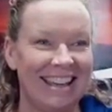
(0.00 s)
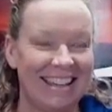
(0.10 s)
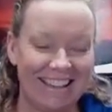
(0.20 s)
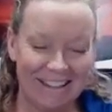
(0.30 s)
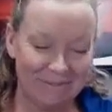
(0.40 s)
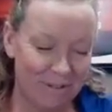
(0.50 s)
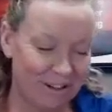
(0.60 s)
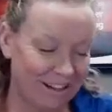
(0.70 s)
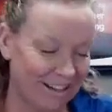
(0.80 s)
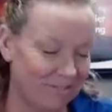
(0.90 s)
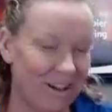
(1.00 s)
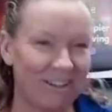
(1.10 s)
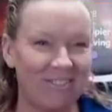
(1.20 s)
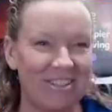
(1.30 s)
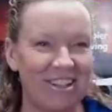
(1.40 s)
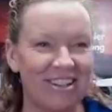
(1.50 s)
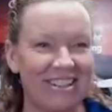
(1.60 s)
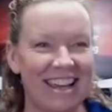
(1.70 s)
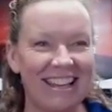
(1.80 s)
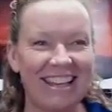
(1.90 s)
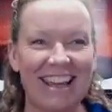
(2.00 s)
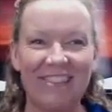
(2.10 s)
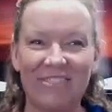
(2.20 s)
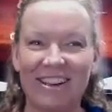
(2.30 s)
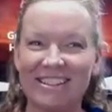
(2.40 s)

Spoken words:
Good morning and welcome to your Daily Game Face.